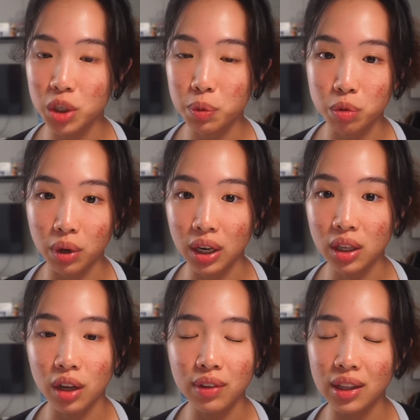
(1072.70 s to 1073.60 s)
is great.
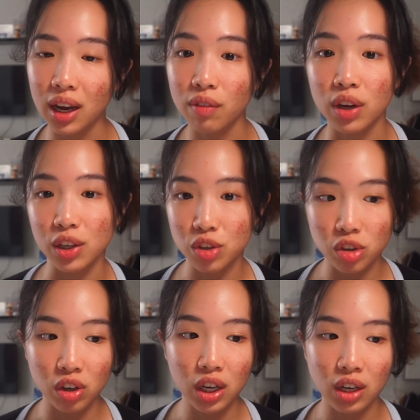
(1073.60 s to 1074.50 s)
Love that they have
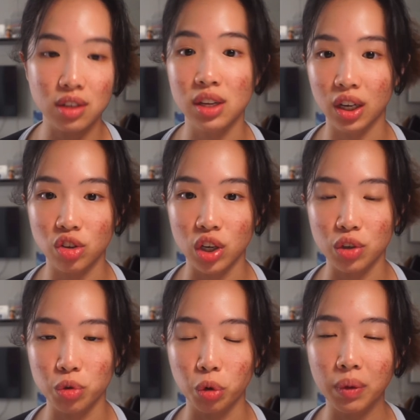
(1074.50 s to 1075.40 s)
history because it's second
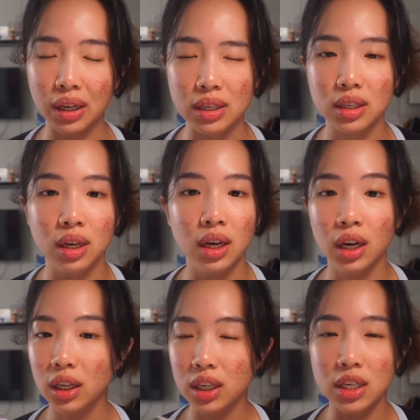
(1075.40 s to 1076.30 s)
chance romance.
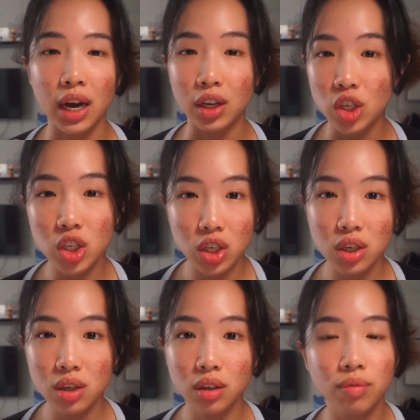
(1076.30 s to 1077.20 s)
The
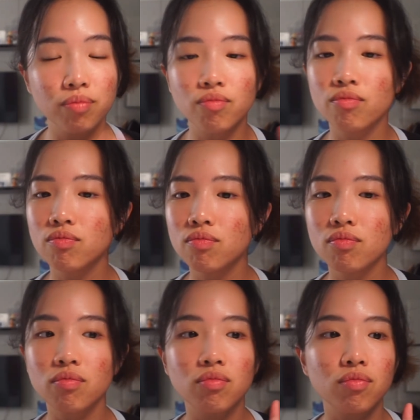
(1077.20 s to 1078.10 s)
tension
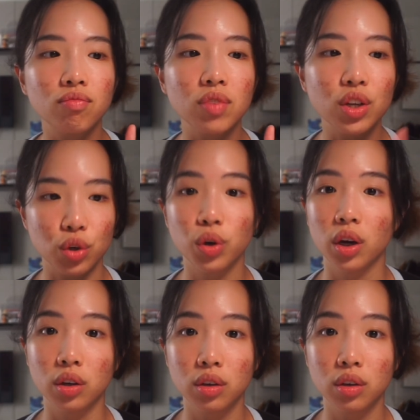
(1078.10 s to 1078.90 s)
is so good.